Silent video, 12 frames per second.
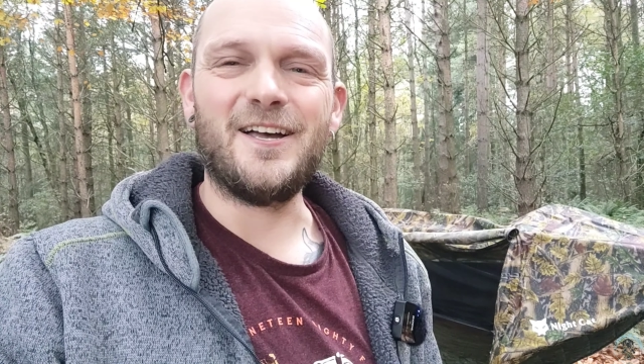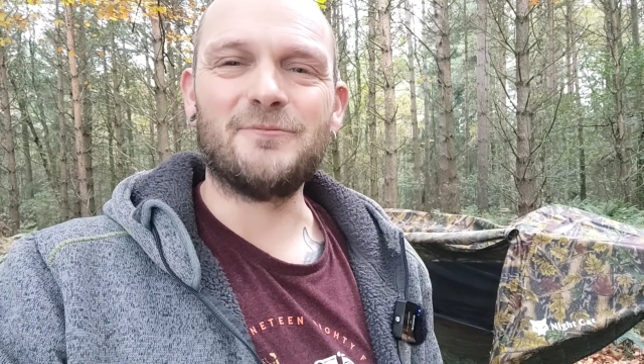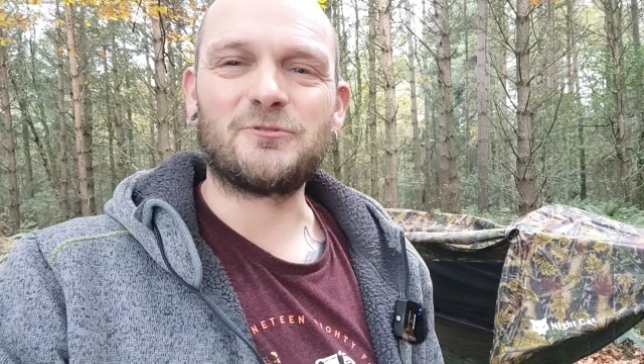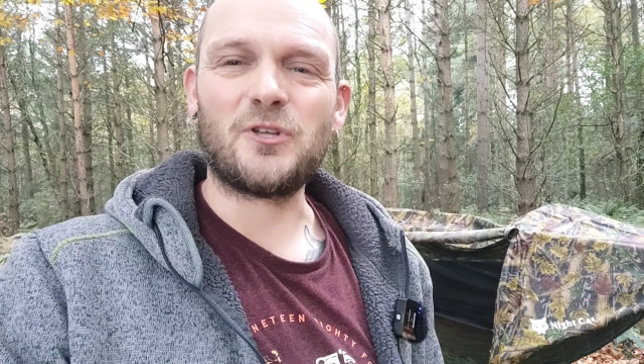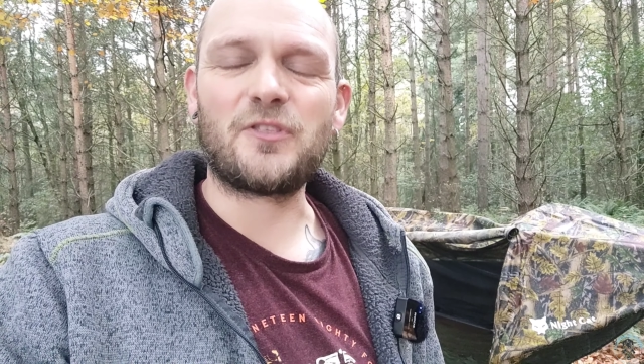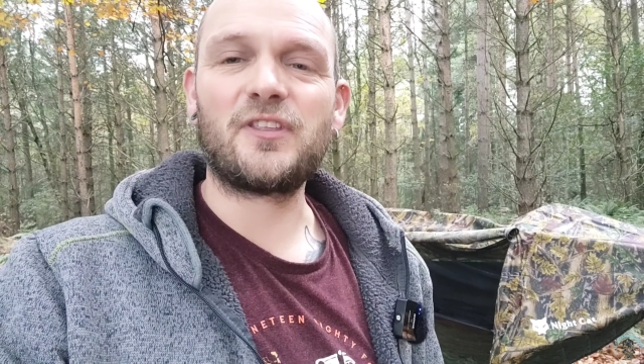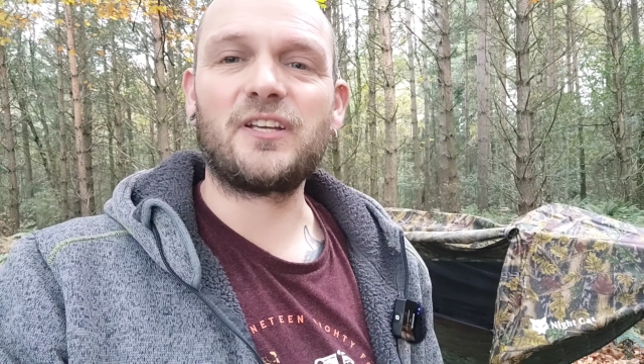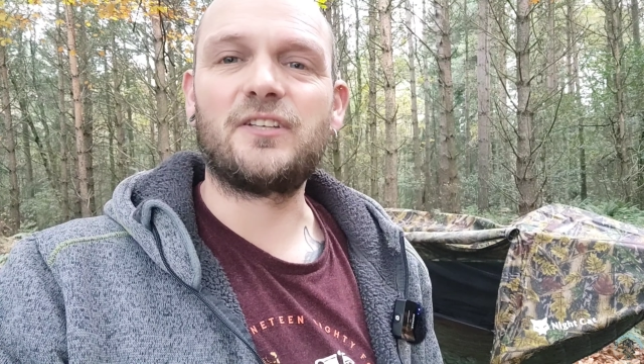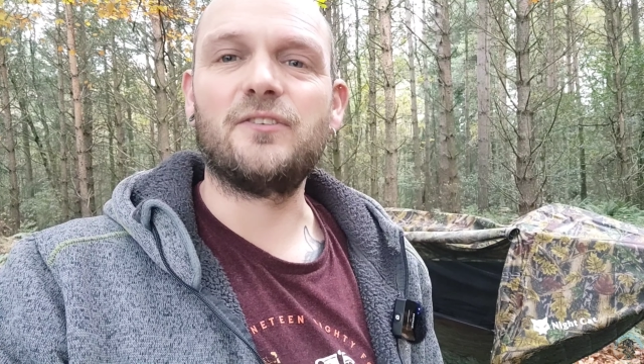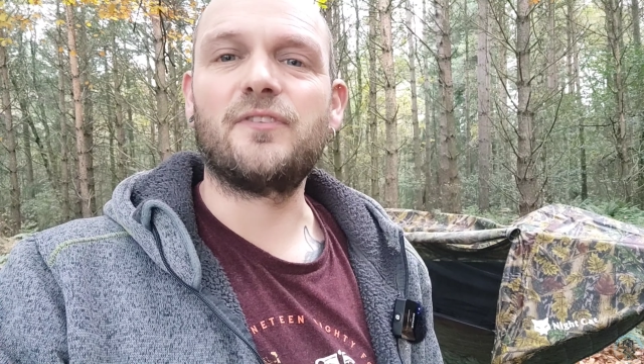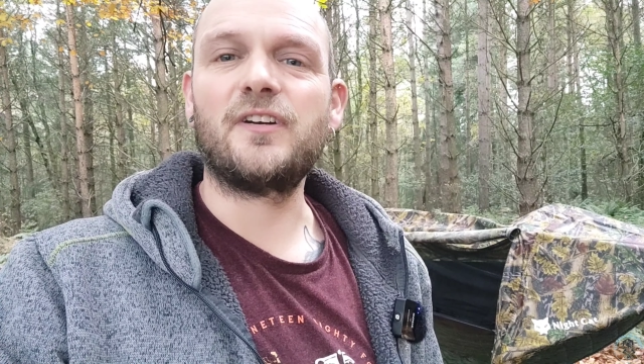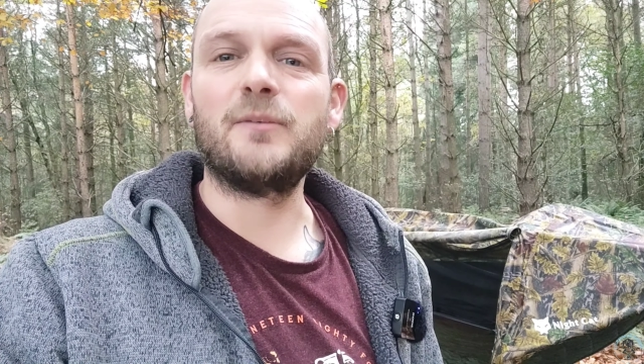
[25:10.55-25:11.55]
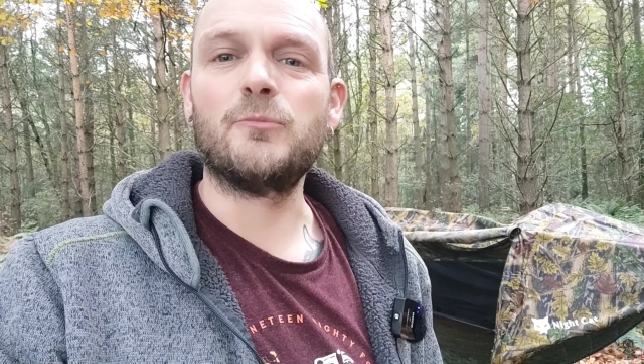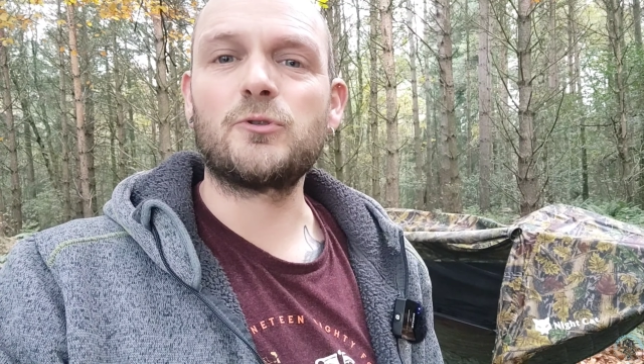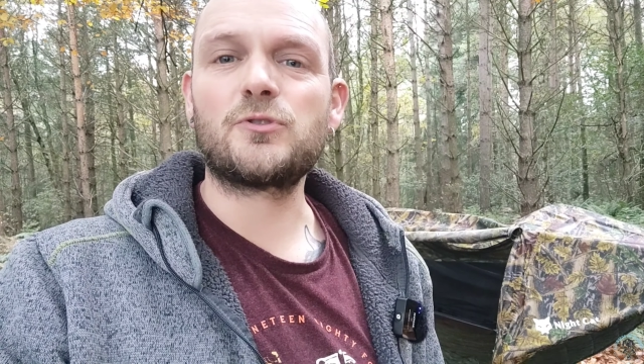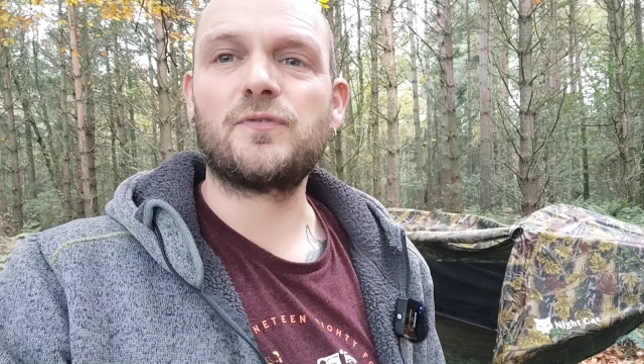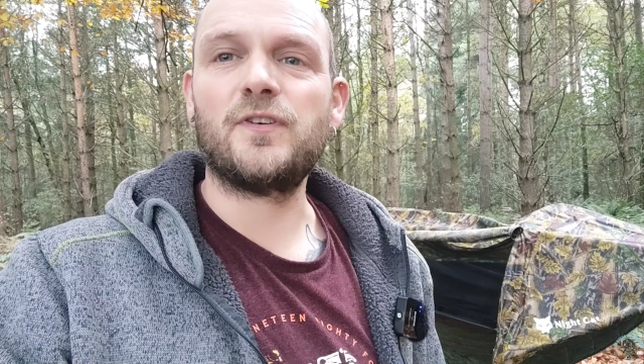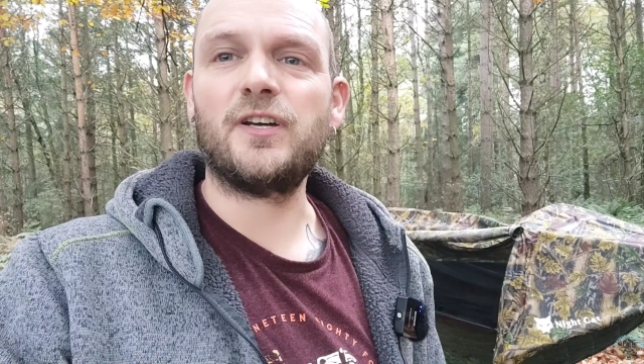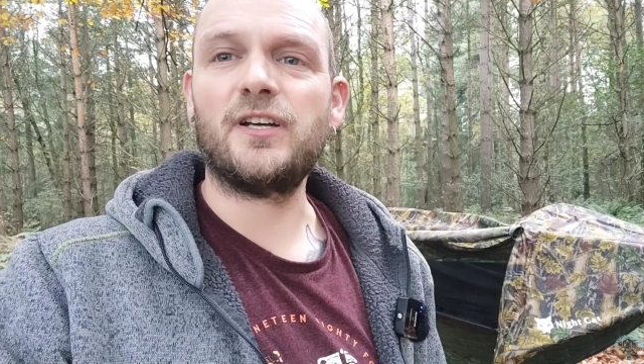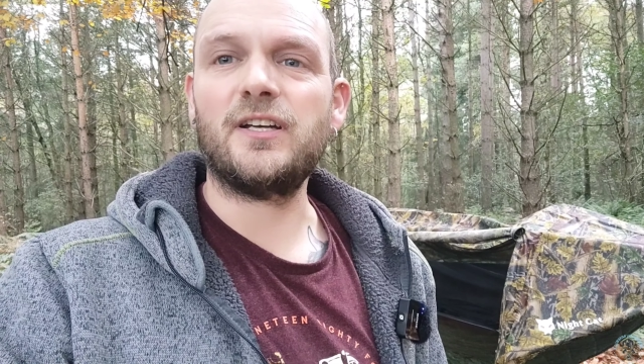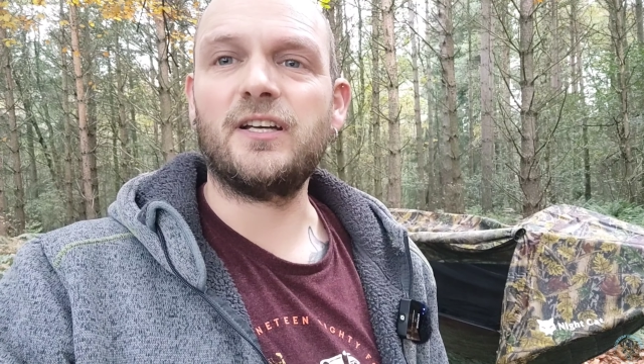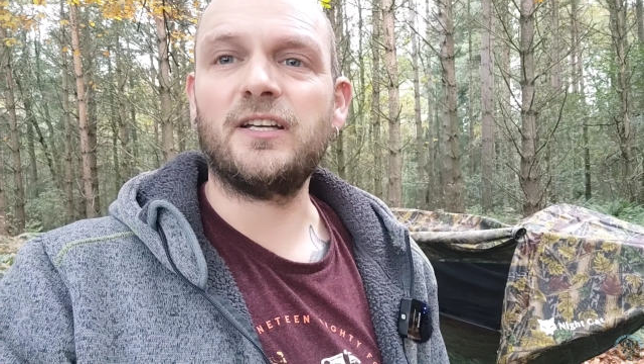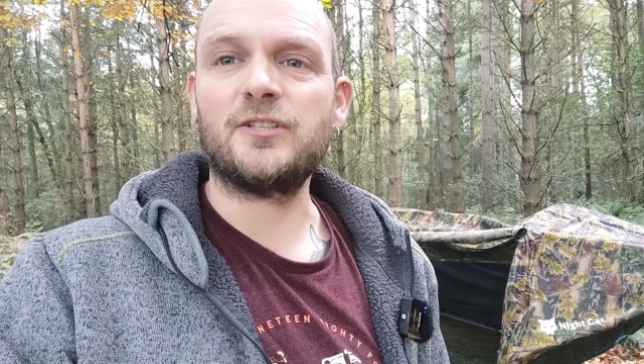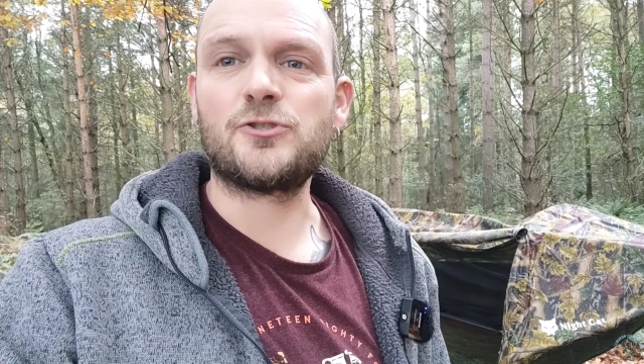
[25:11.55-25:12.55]
So thank you very much for
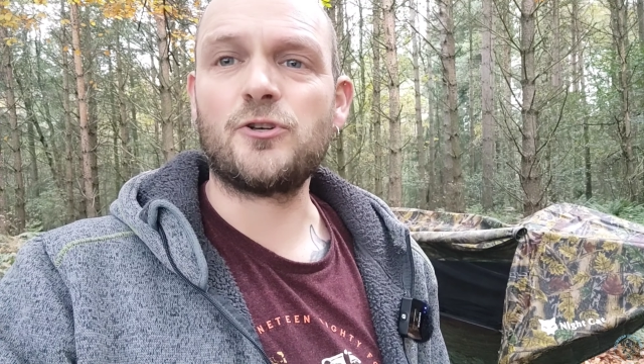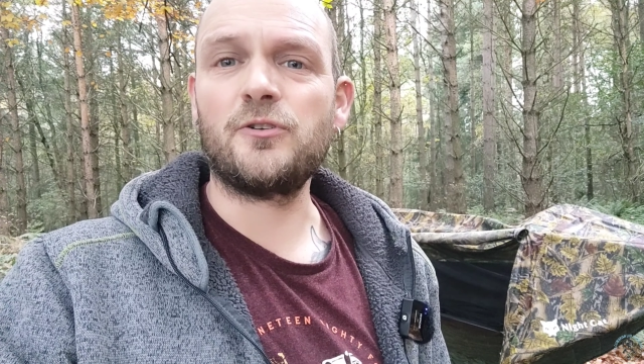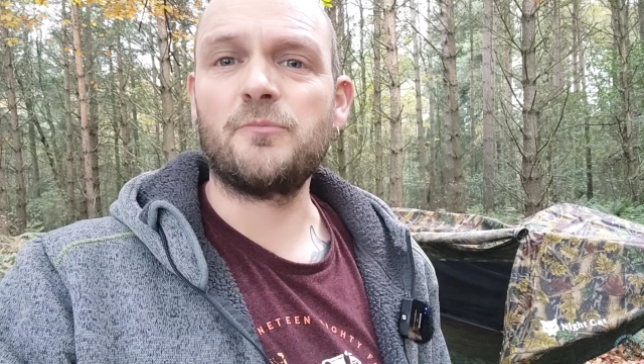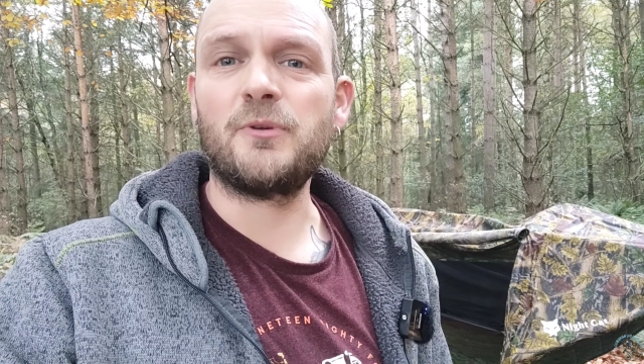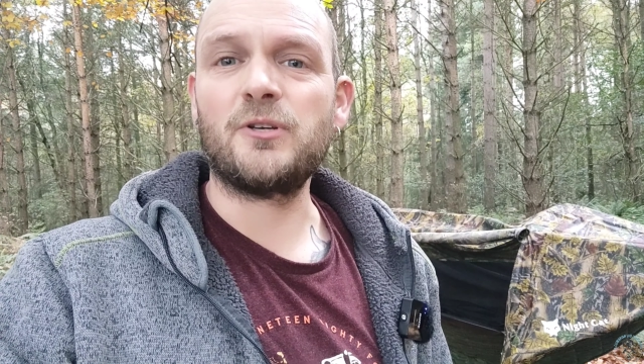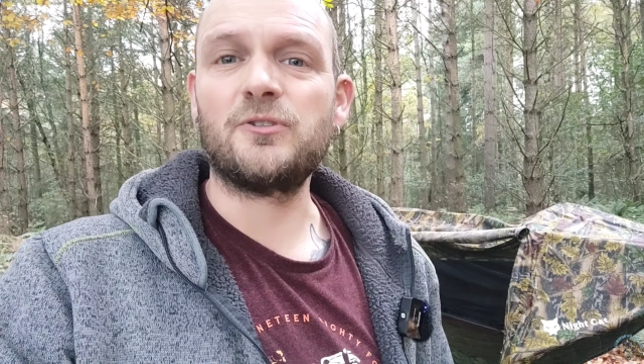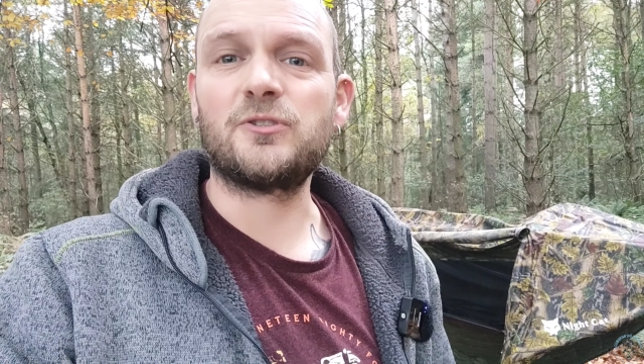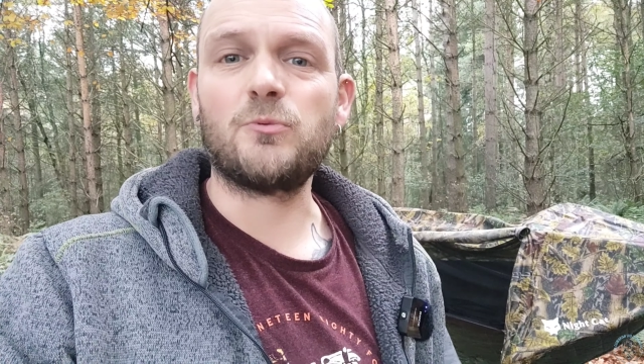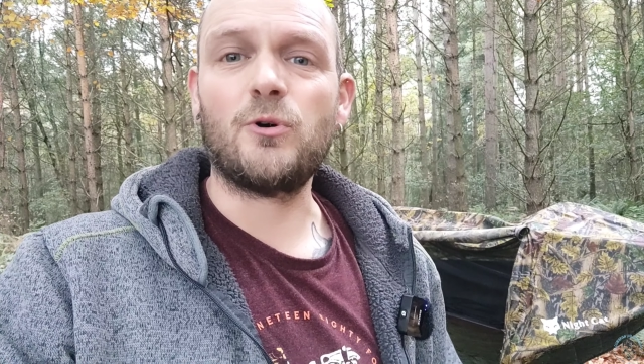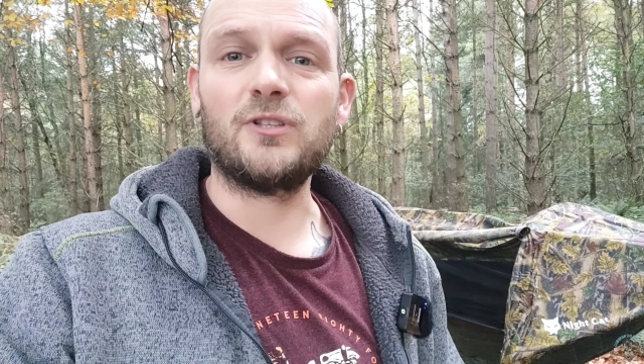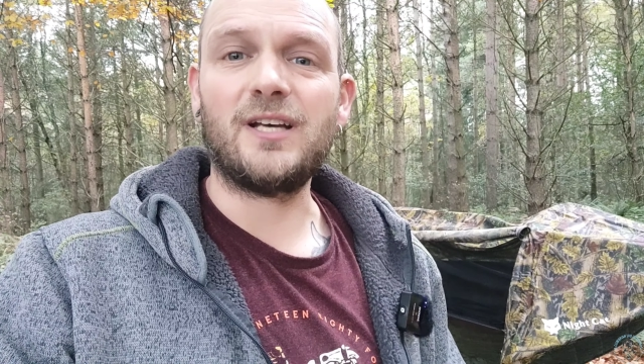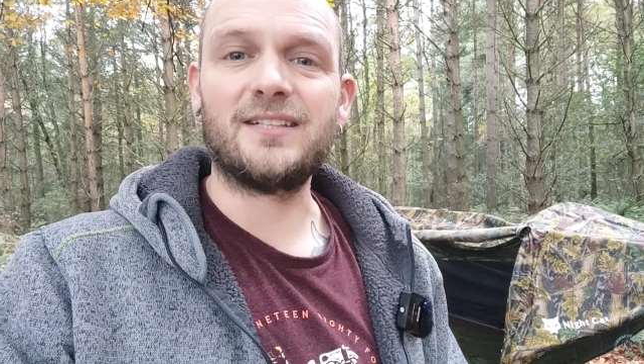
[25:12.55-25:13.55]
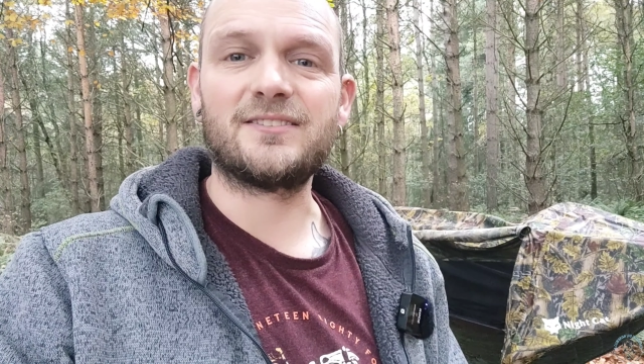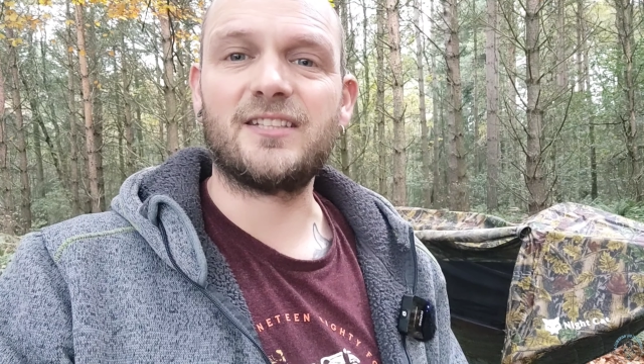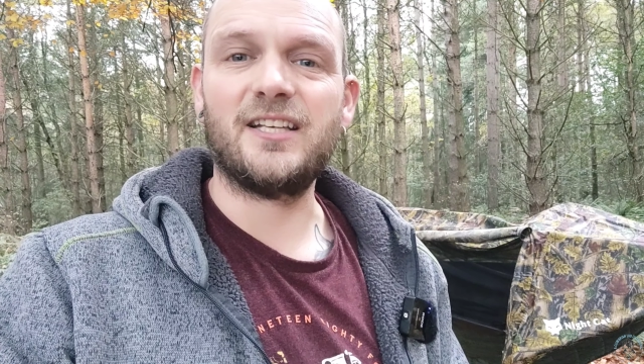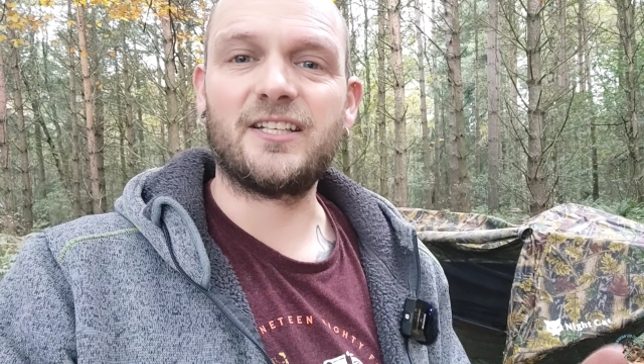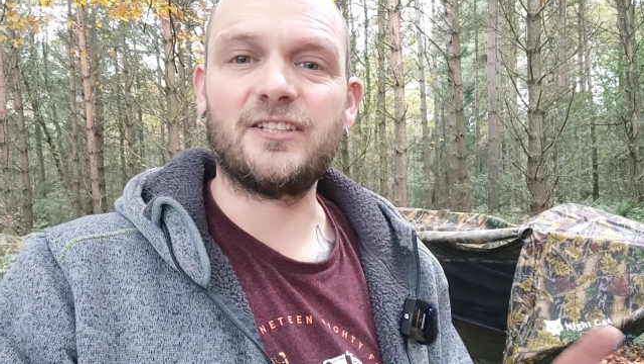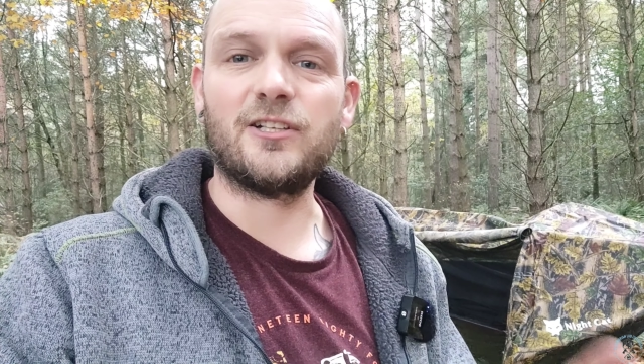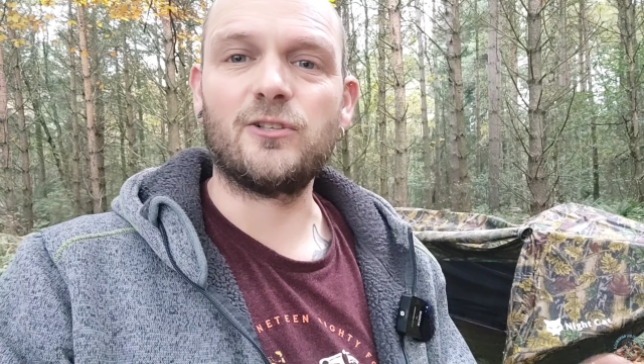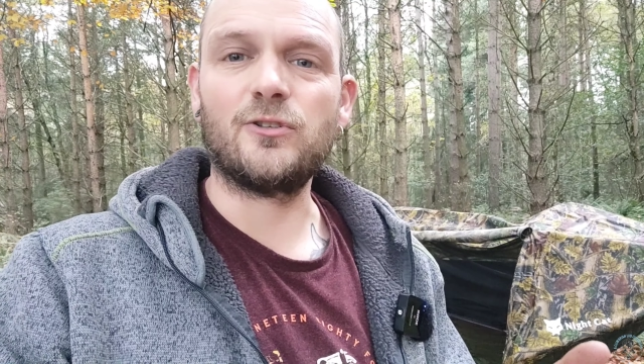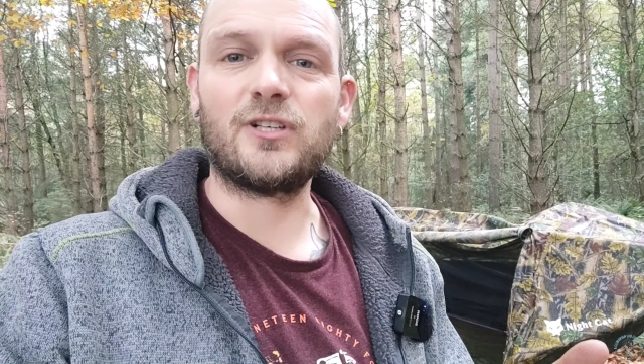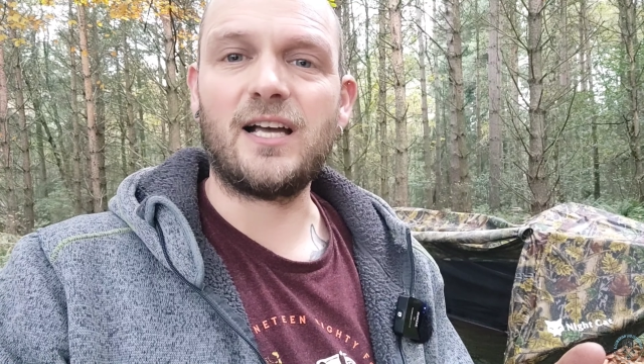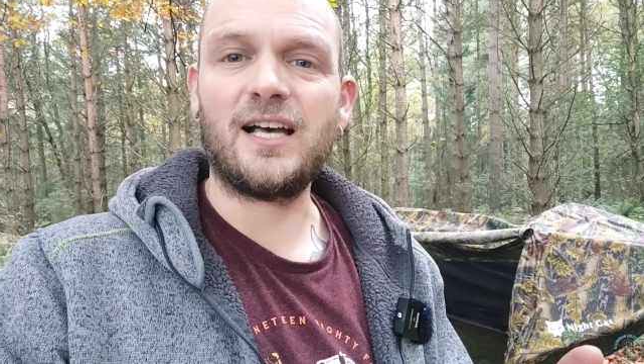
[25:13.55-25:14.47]
joining me on this one and taking a look